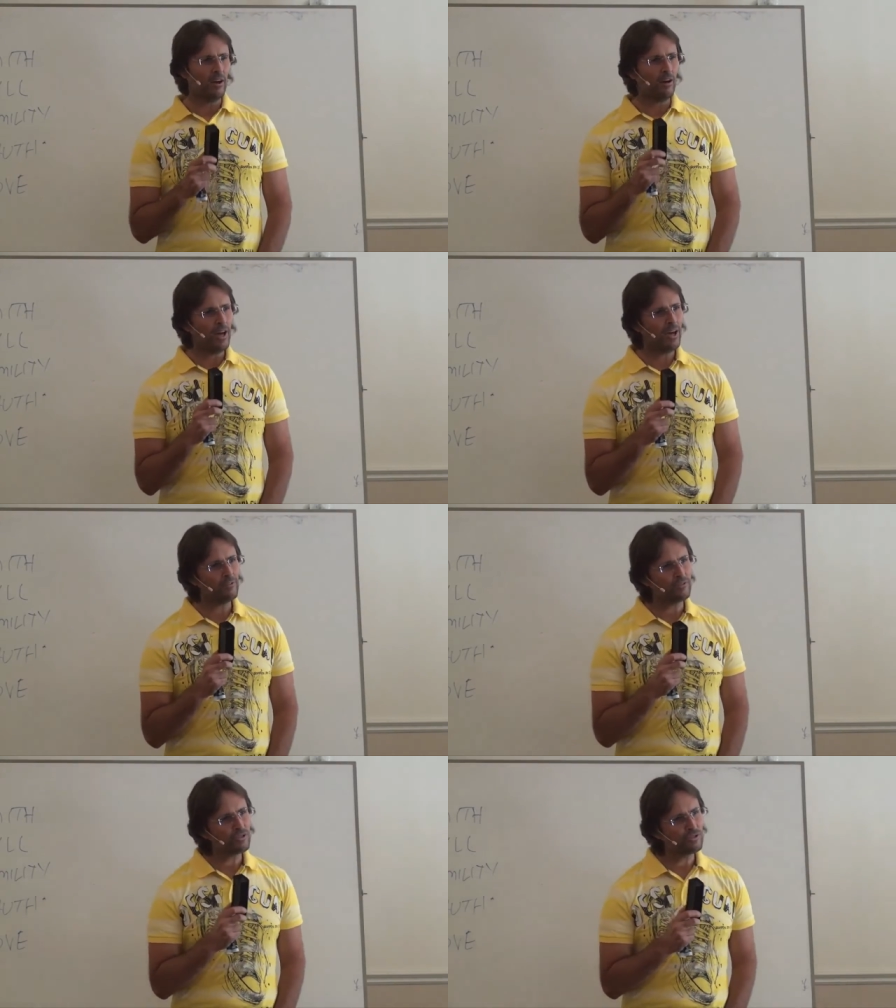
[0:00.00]
I
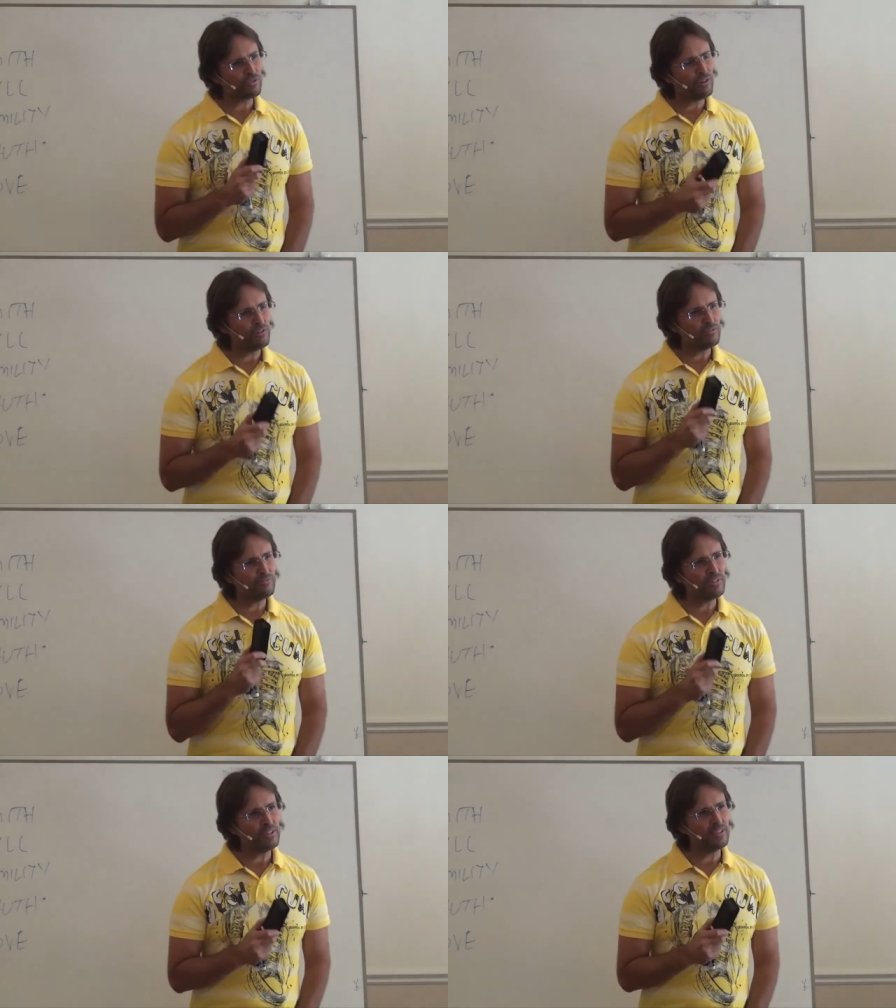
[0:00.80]
had a strong
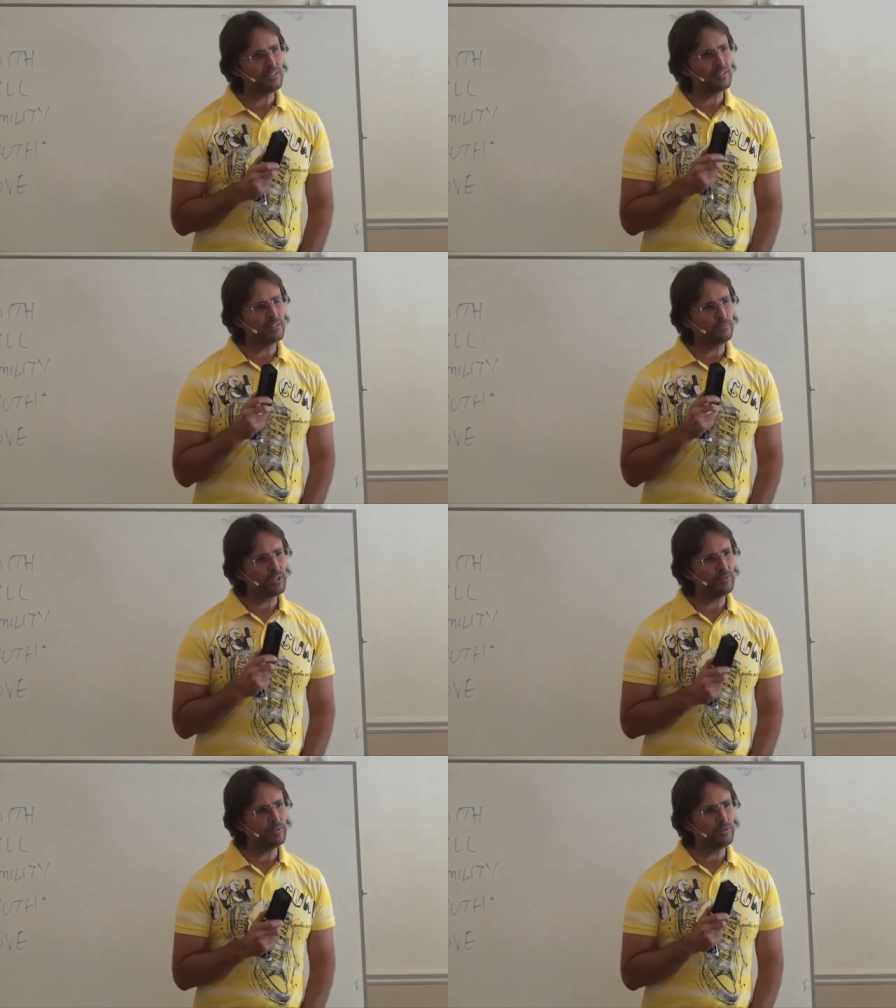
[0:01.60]
feeling that the
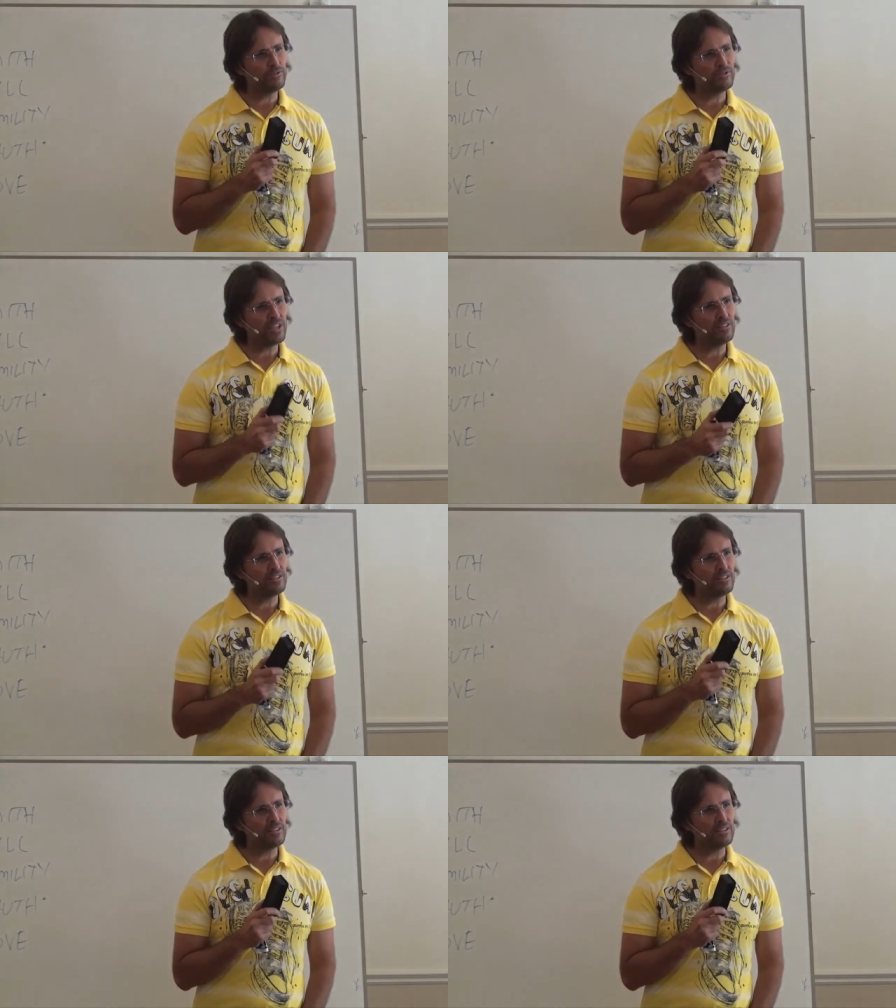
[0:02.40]
people who
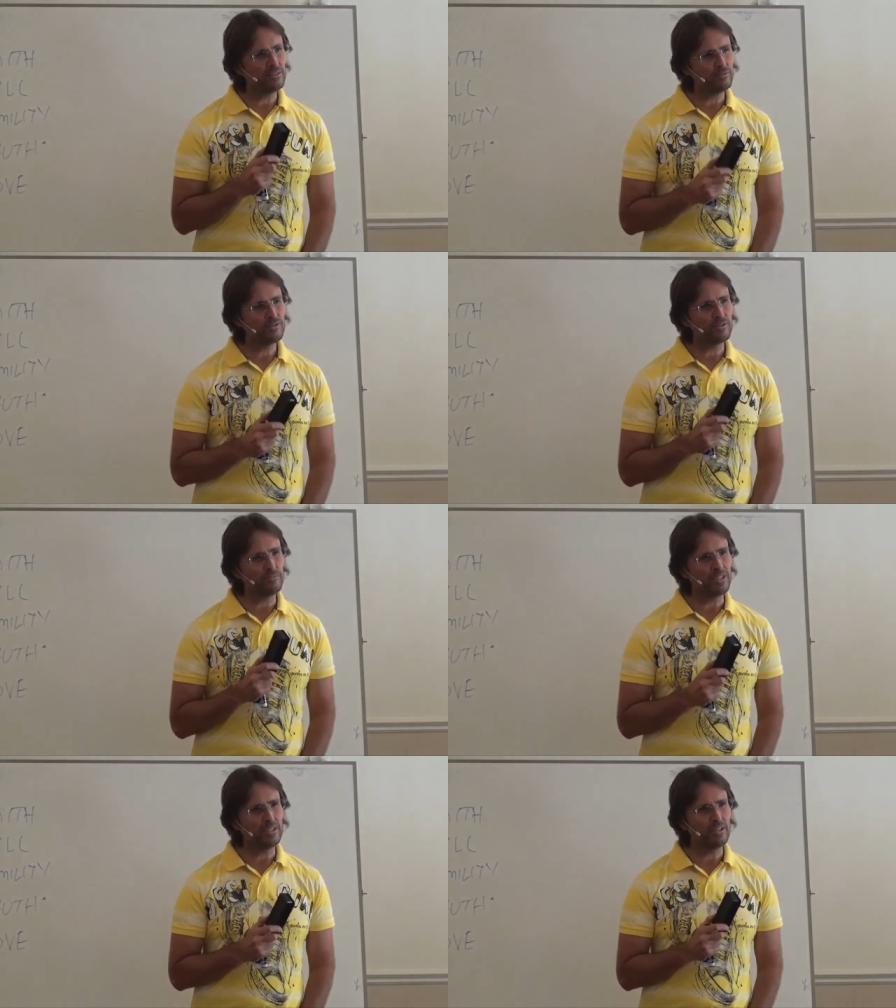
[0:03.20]
sent the guilds to
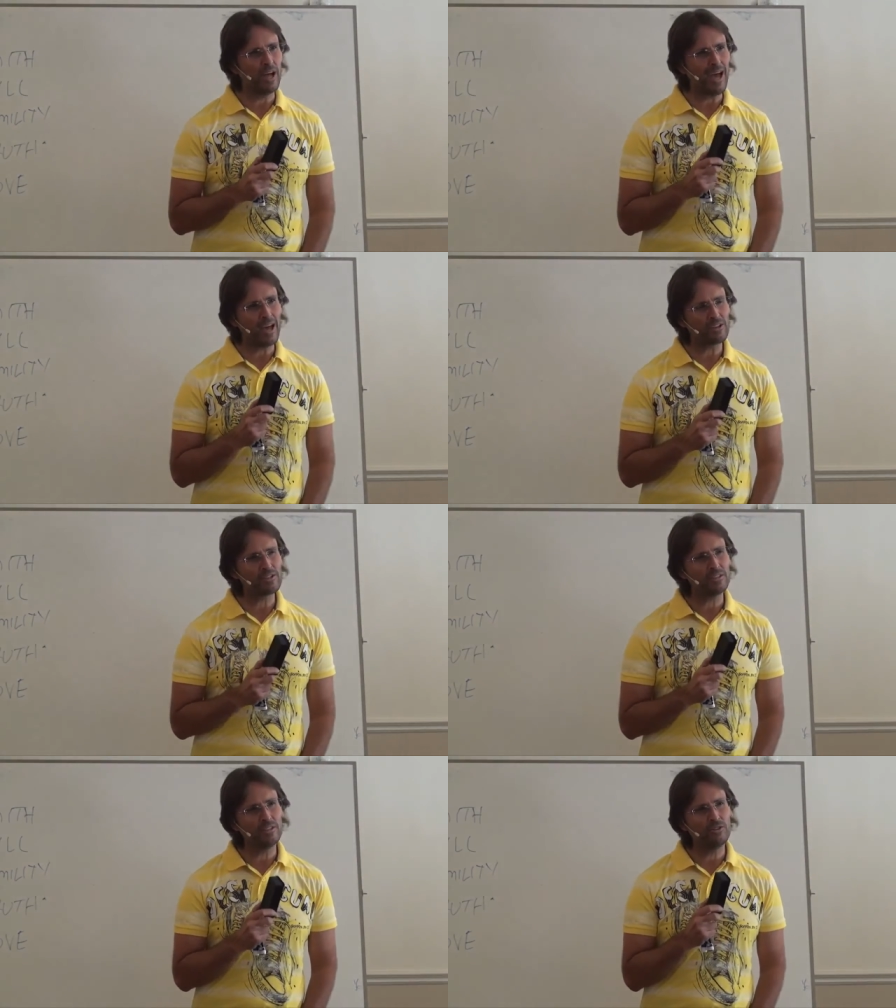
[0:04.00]
me
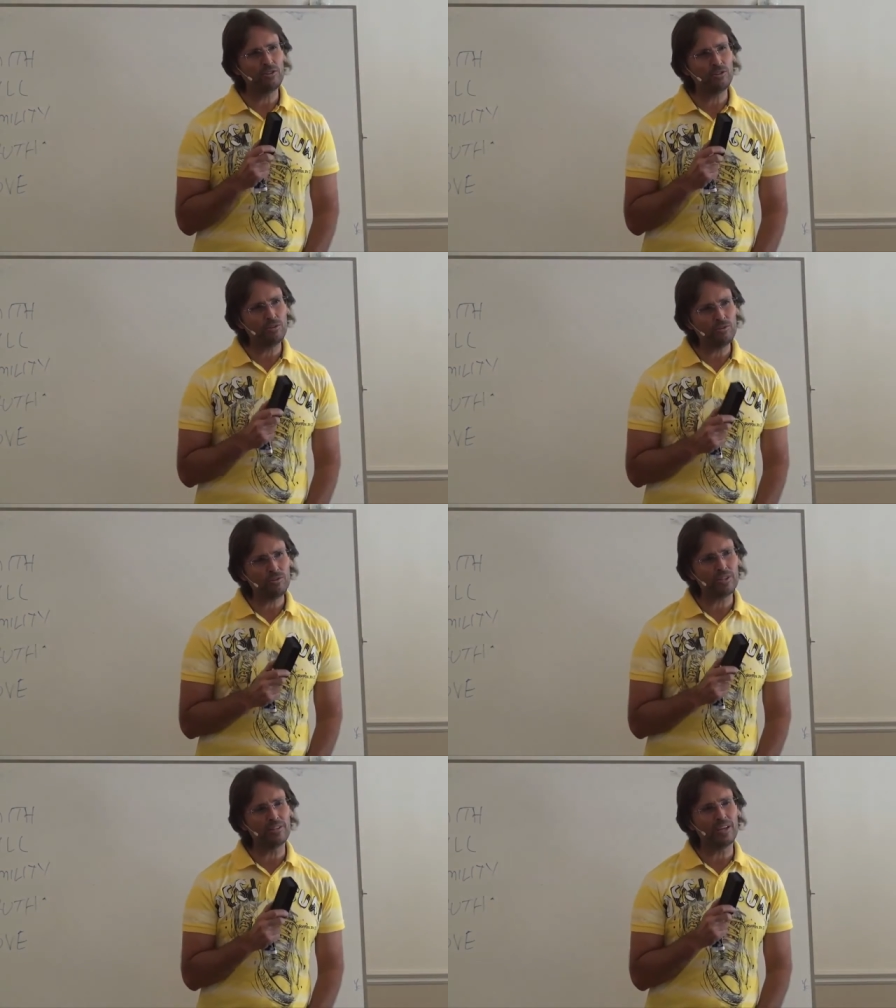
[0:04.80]
actually
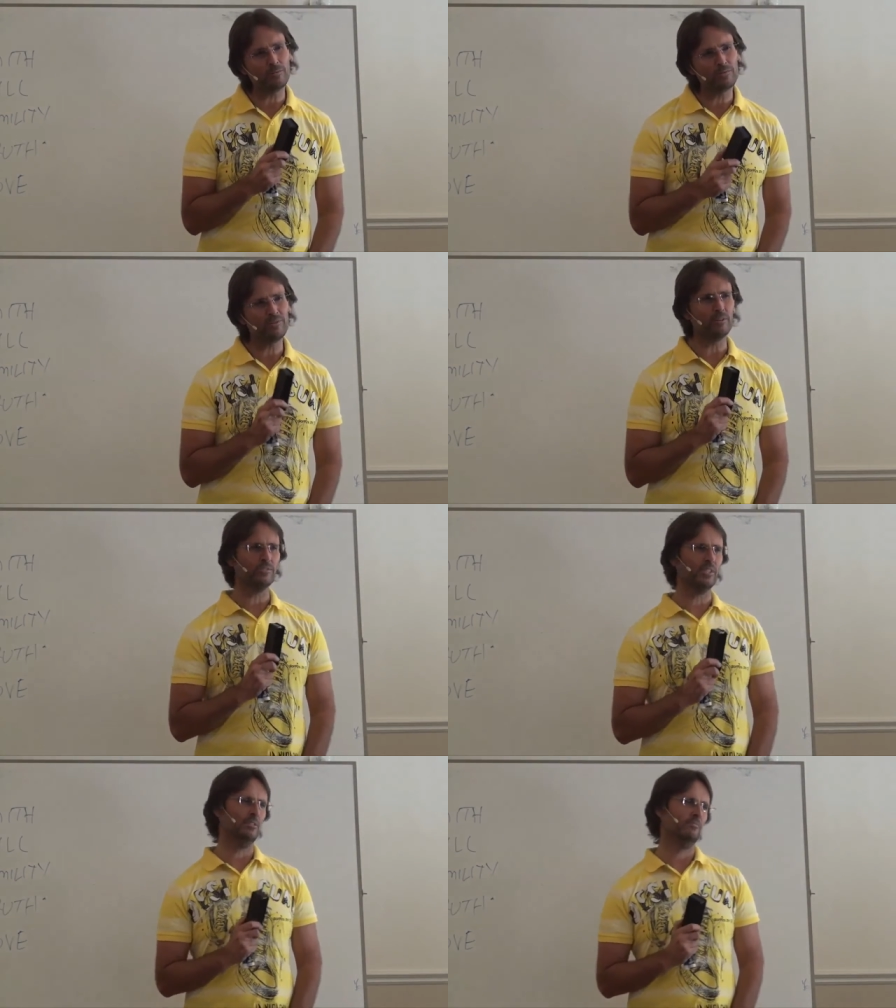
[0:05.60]
knew that they were
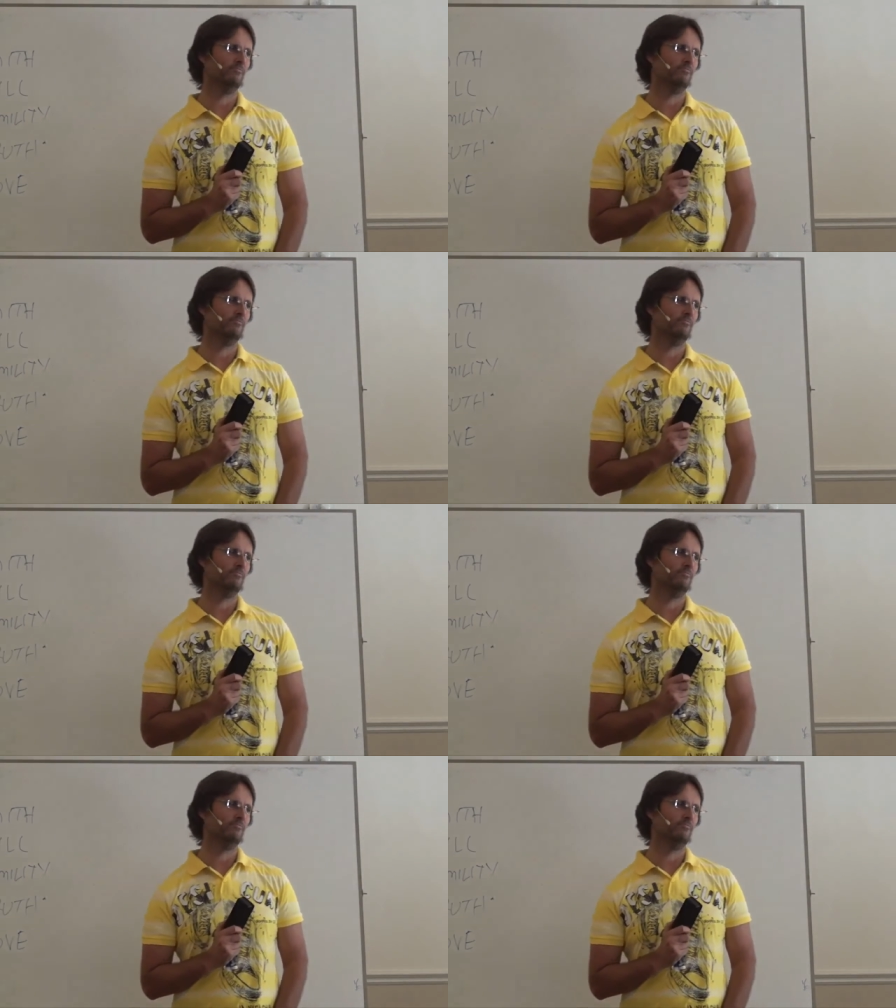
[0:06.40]
faulty